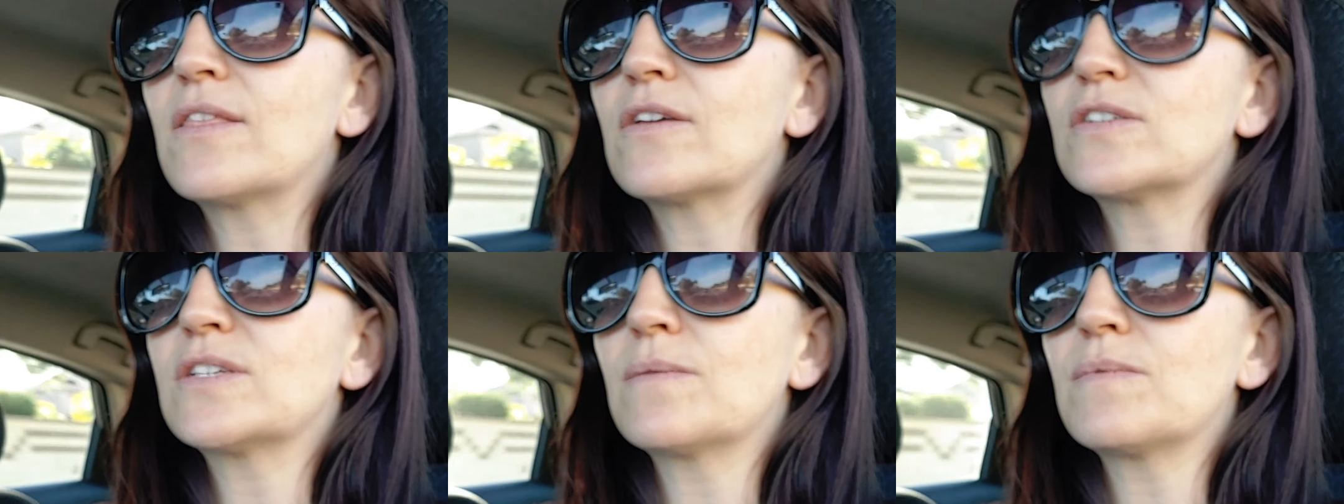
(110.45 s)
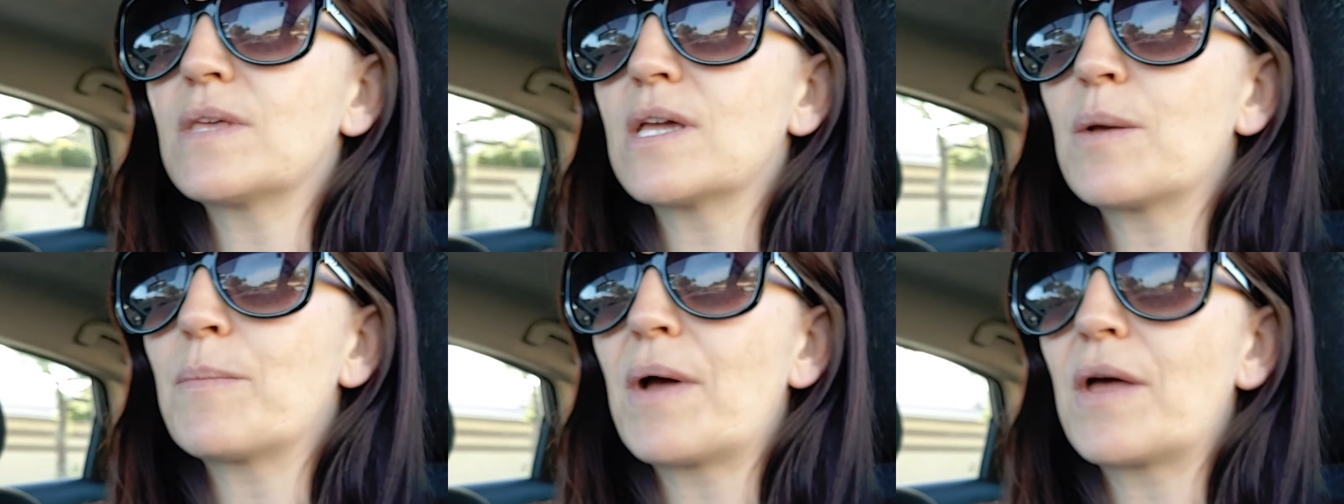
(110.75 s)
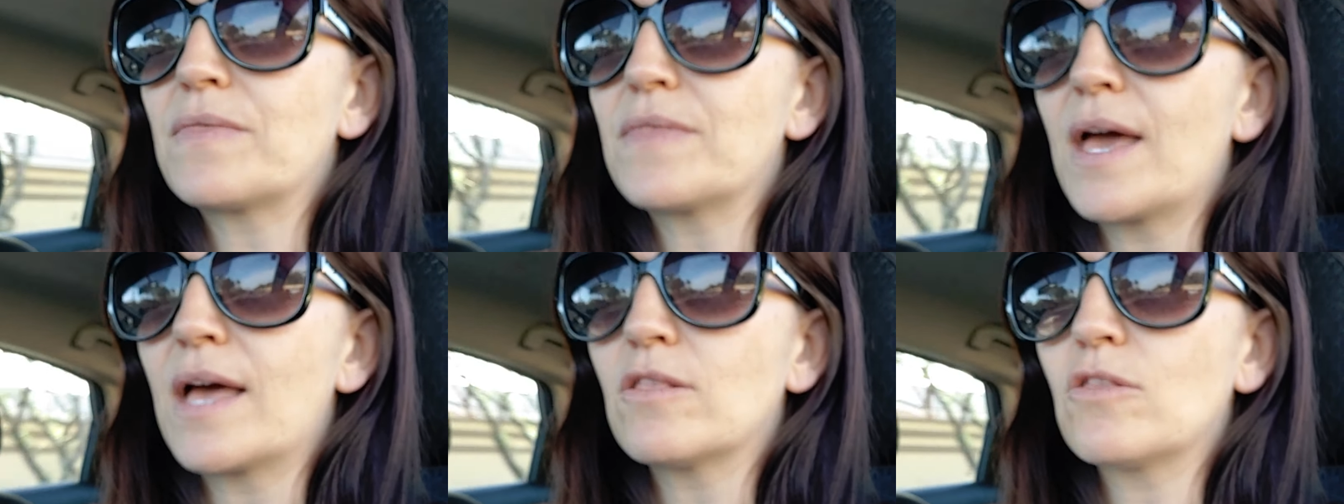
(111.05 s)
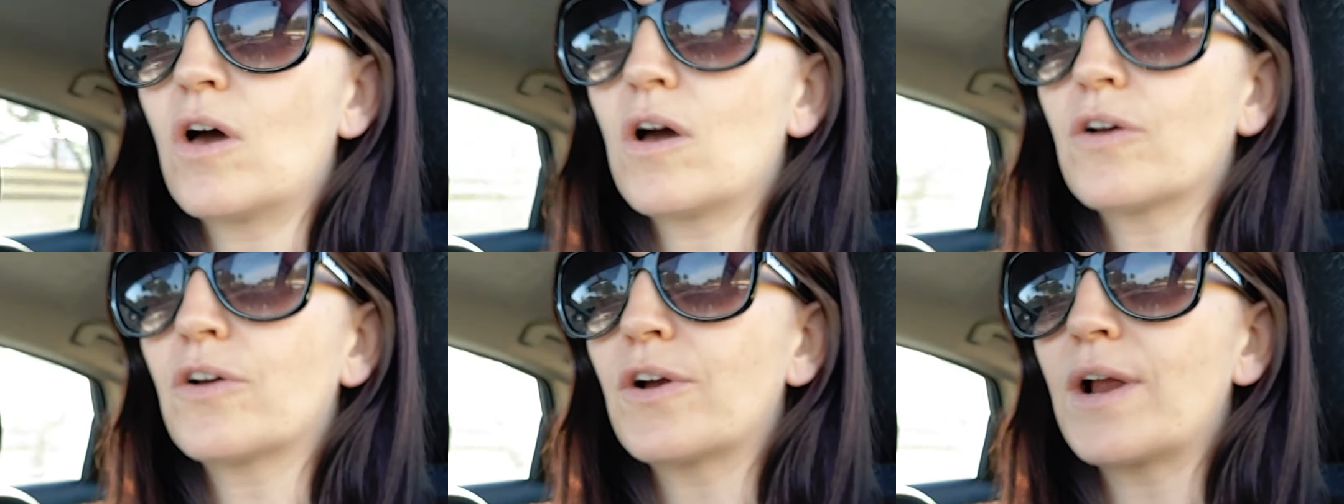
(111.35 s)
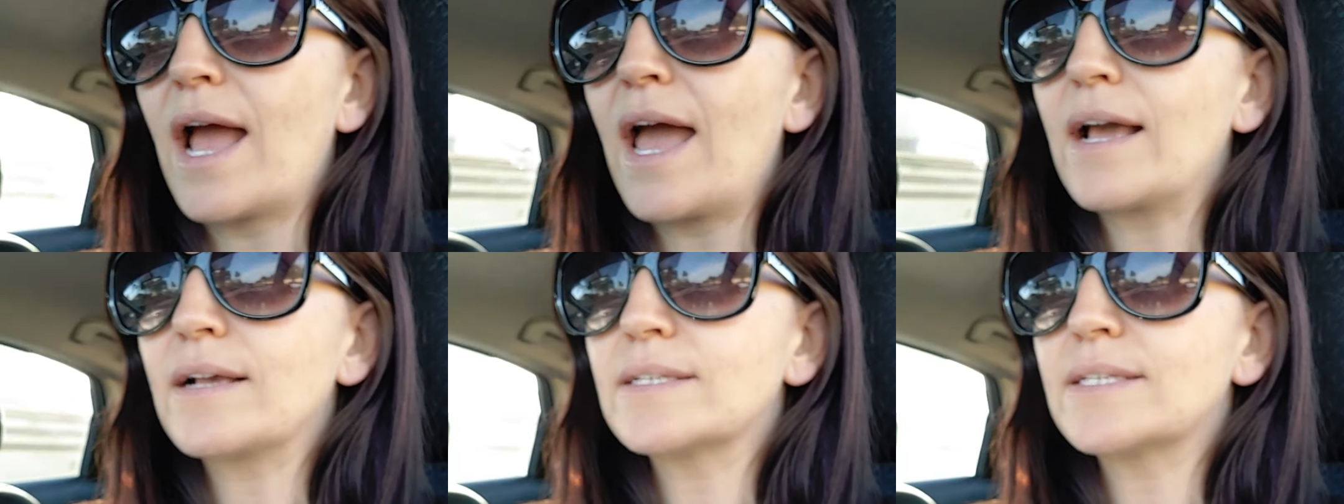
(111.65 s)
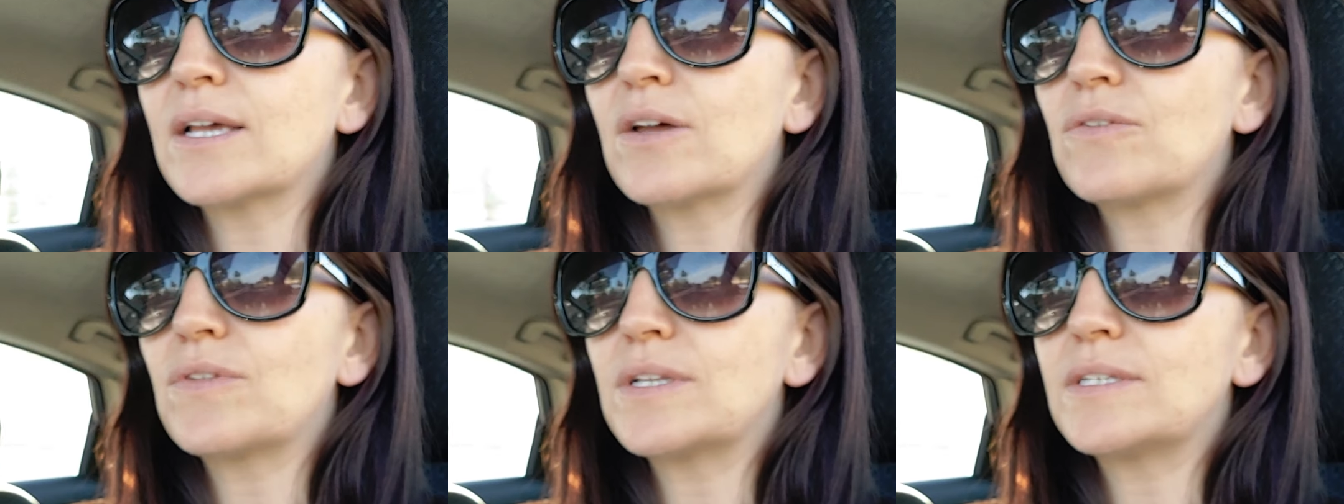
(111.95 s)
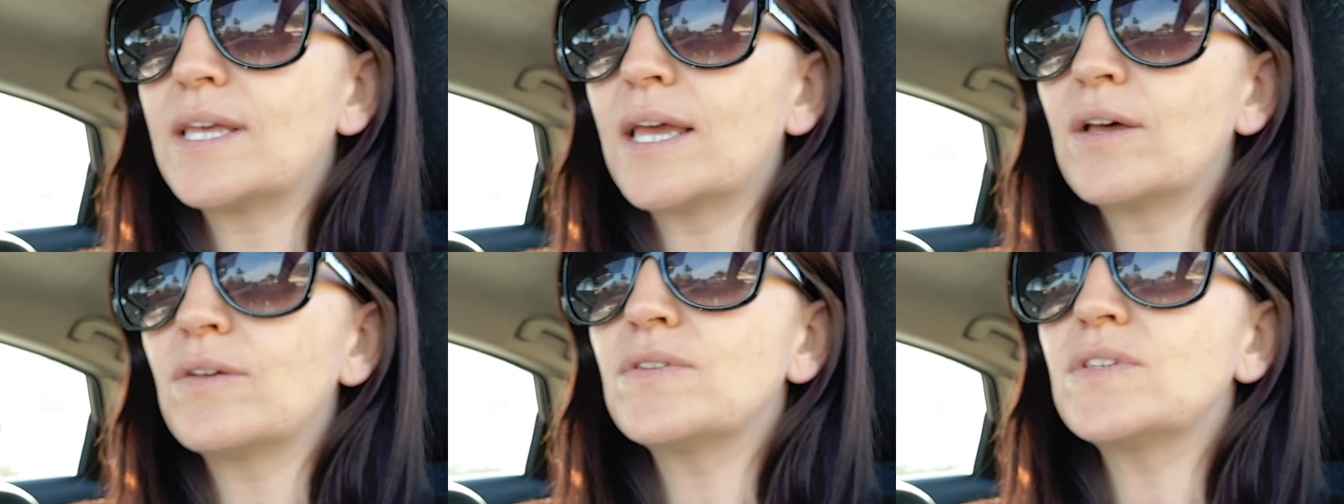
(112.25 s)
There's something about that longer exhale
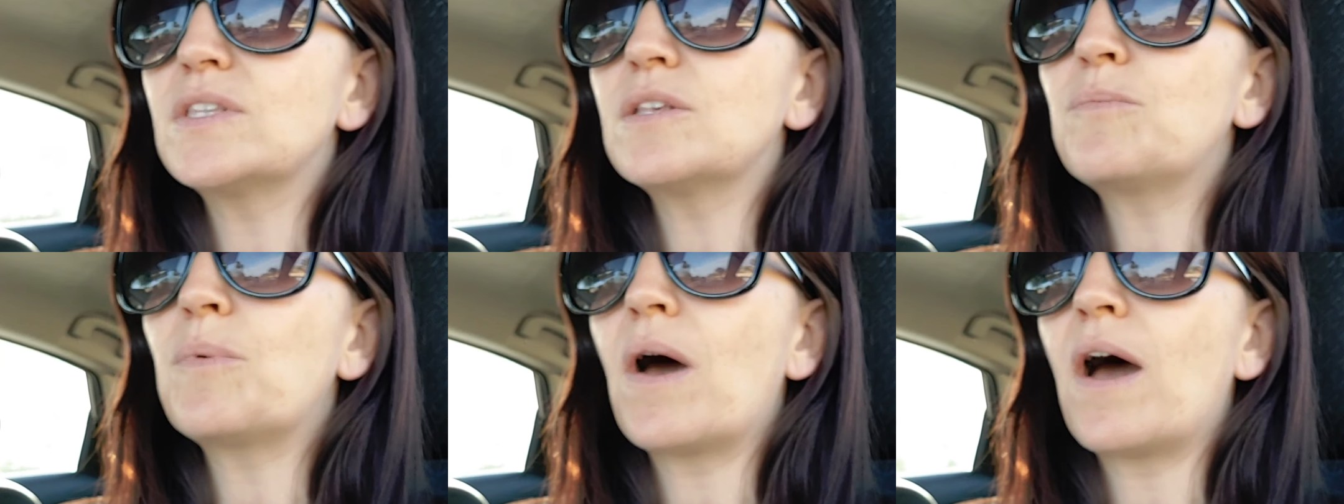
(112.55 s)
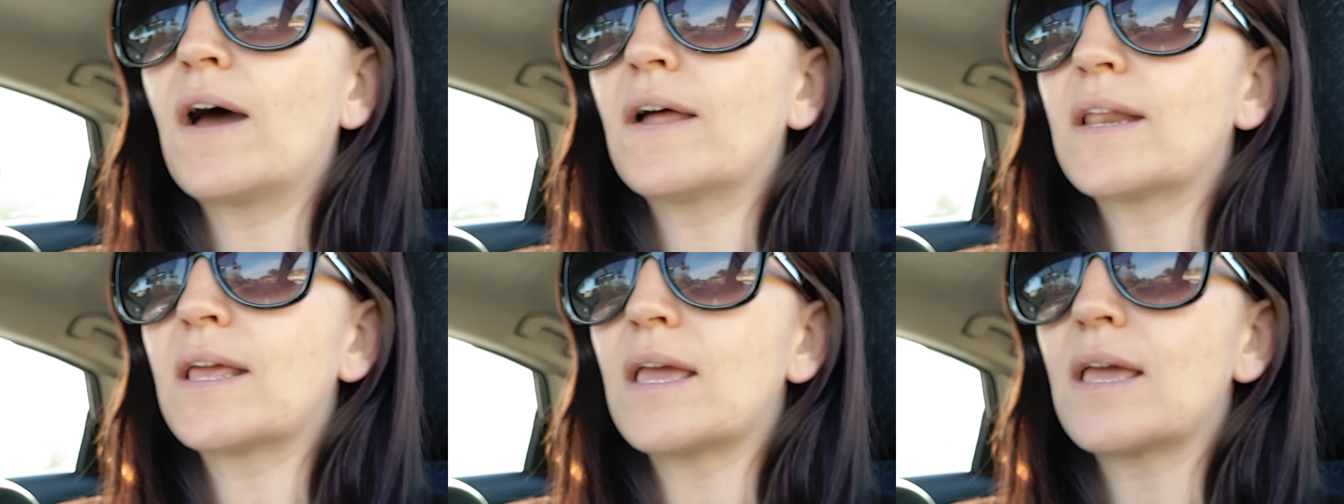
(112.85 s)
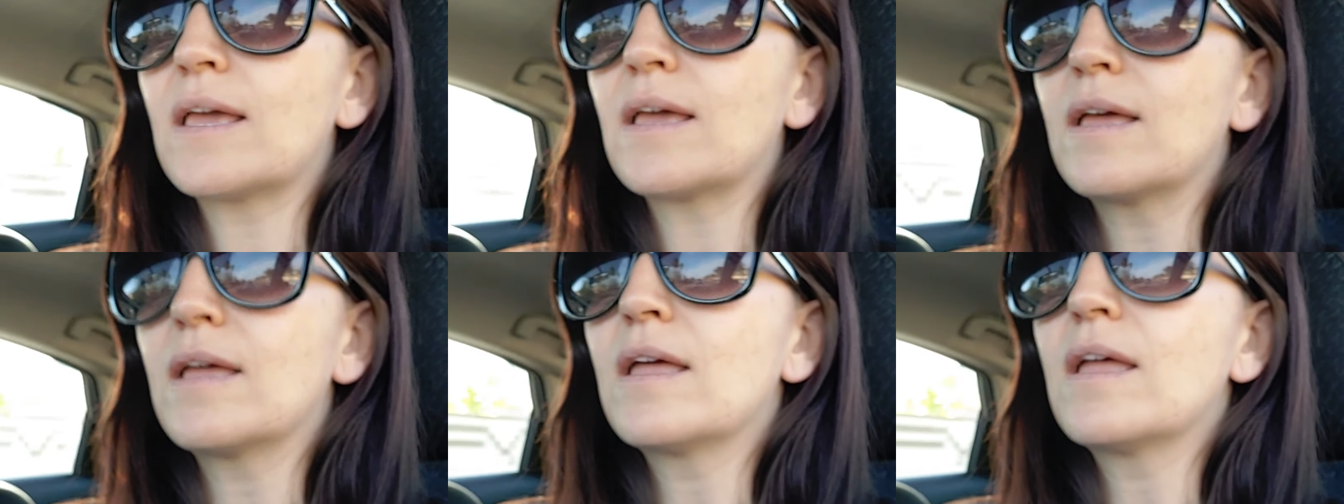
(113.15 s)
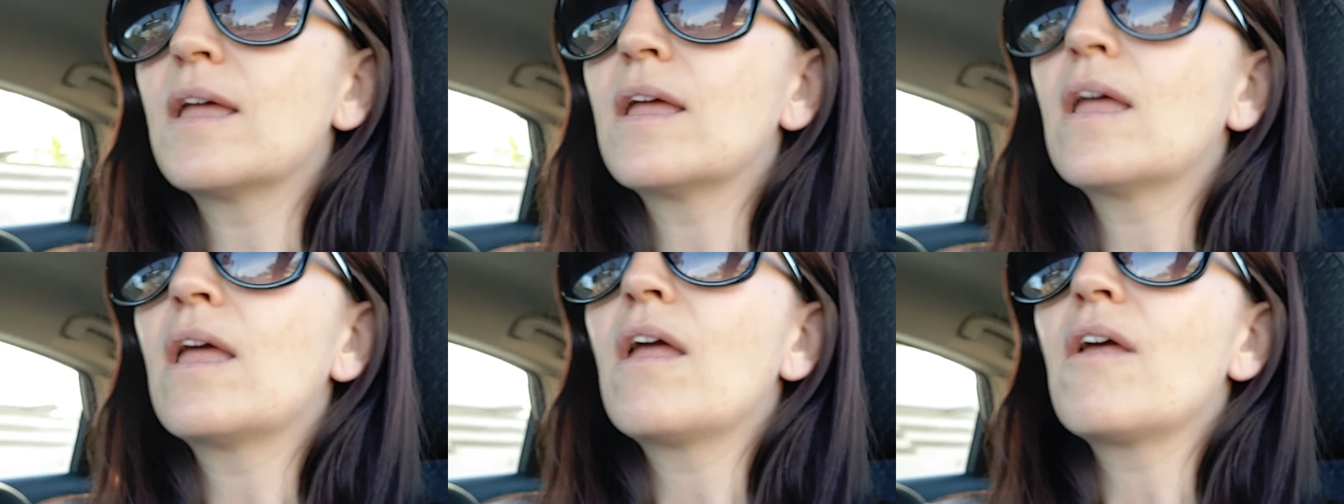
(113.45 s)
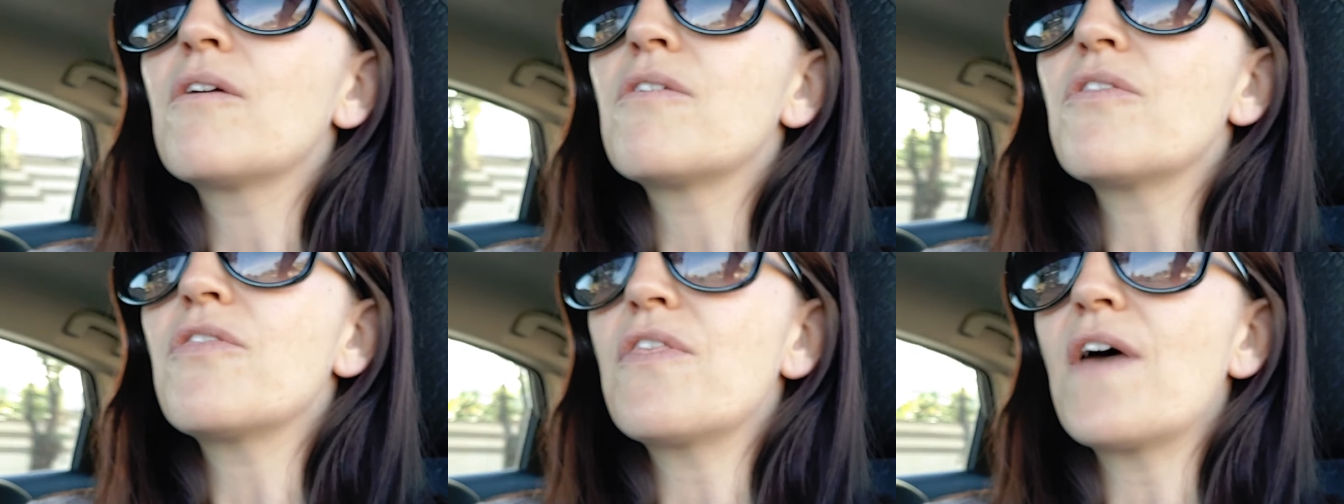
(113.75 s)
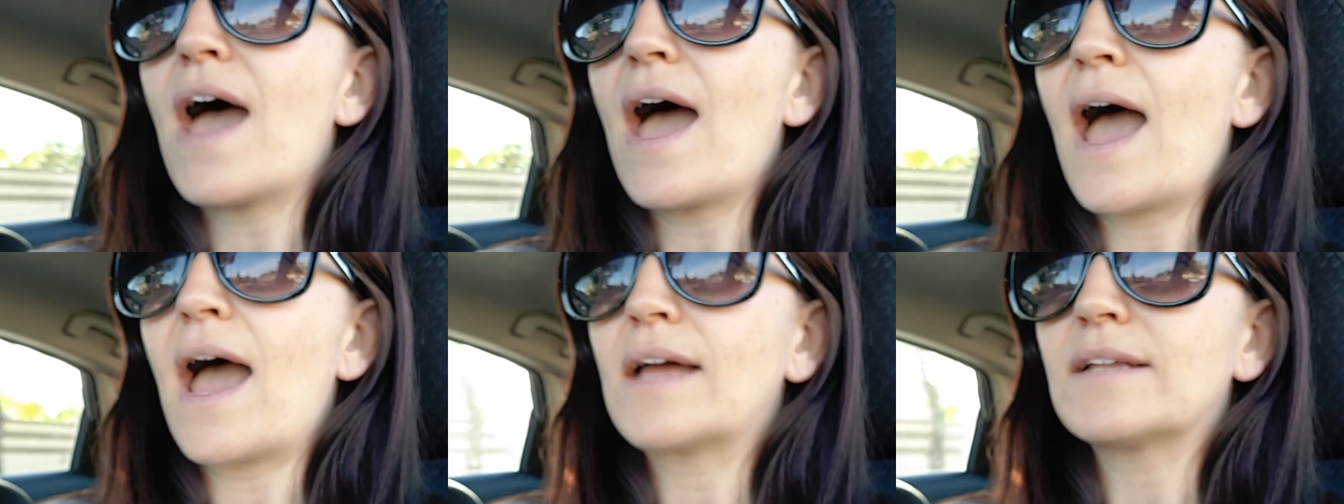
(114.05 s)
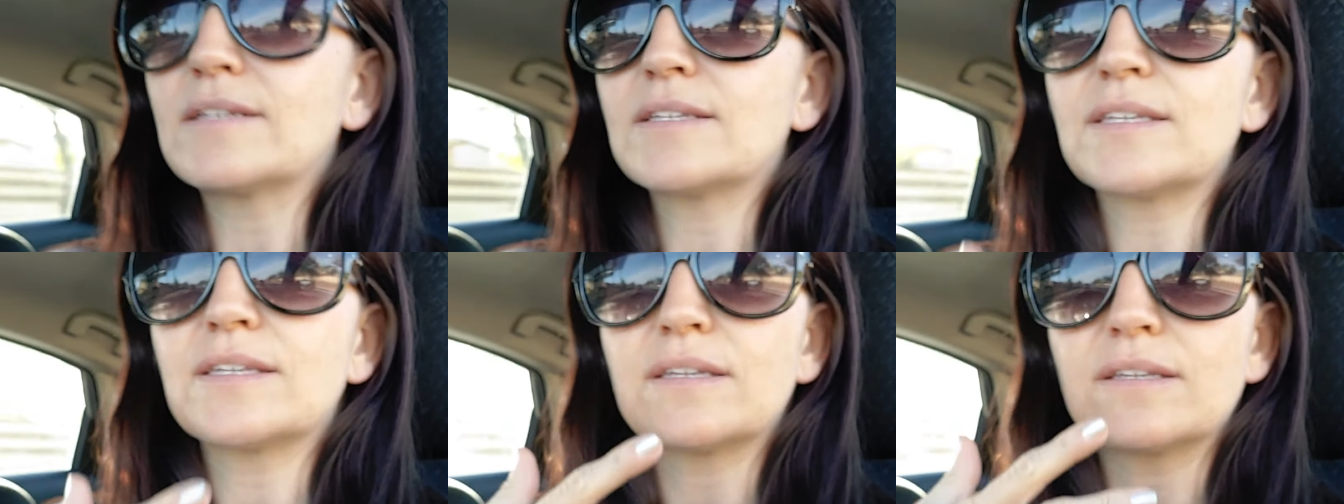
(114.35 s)
that tells the body that